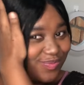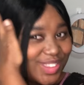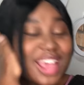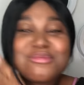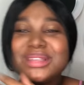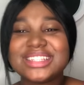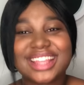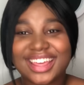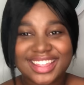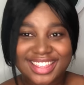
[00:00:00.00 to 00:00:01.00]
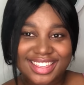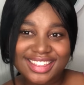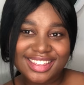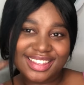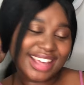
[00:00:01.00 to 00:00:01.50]

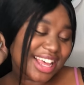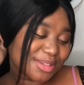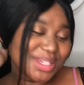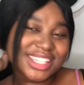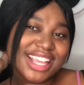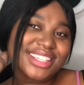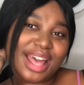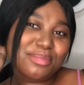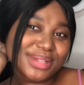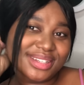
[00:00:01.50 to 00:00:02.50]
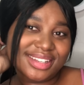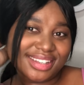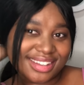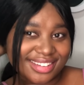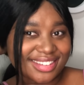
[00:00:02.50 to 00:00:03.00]
Guys, mistakes happen.
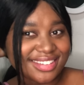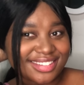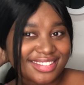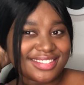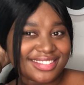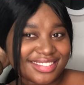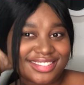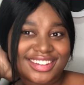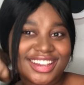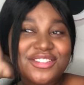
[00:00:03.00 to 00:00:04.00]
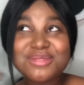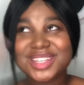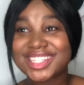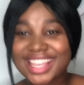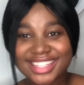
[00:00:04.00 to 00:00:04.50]
Even
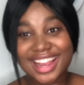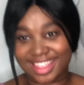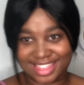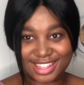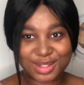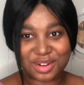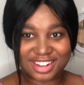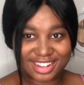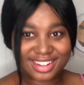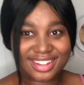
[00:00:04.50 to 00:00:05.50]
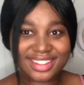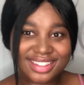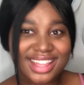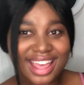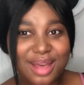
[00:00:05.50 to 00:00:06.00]
mistakes like this one,
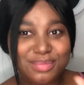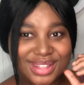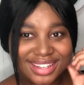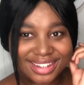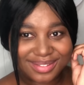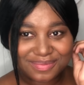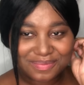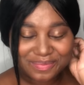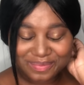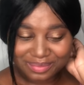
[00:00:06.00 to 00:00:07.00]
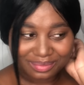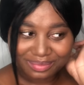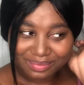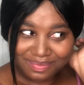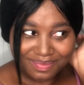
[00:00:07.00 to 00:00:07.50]
they happen.
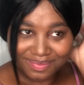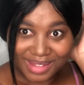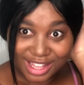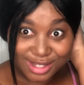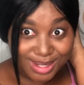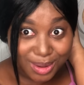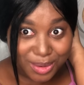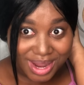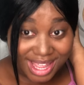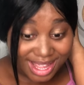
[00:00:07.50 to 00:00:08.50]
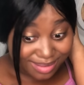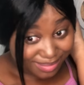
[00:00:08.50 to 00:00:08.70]
Sorry.